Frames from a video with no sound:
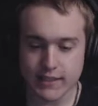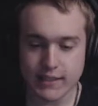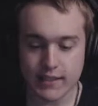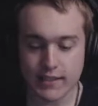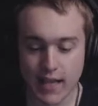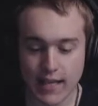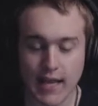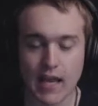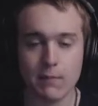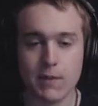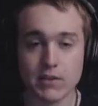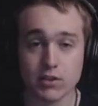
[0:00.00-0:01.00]
this is a
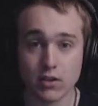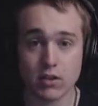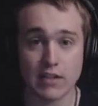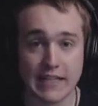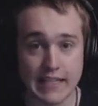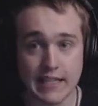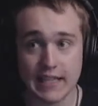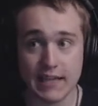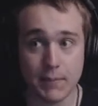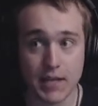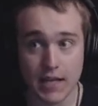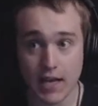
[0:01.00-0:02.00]
game that started on
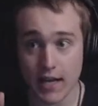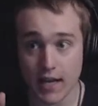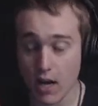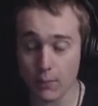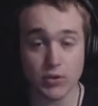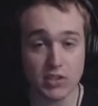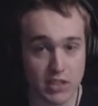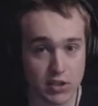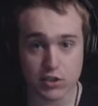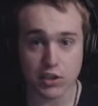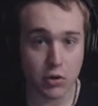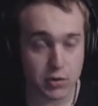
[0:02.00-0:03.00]
indieDB a couple
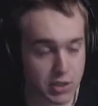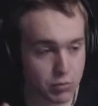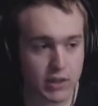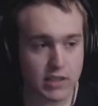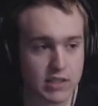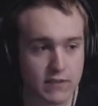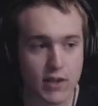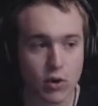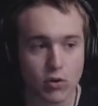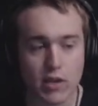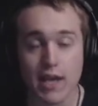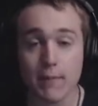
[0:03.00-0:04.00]
years ago. It's a
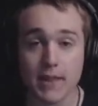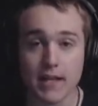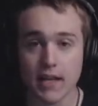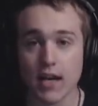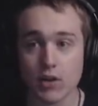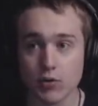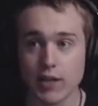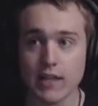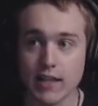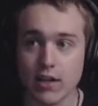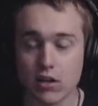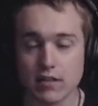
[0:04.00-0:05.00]
relatively old game, and then it got
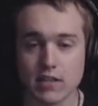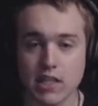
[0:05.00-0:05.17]
greenlit on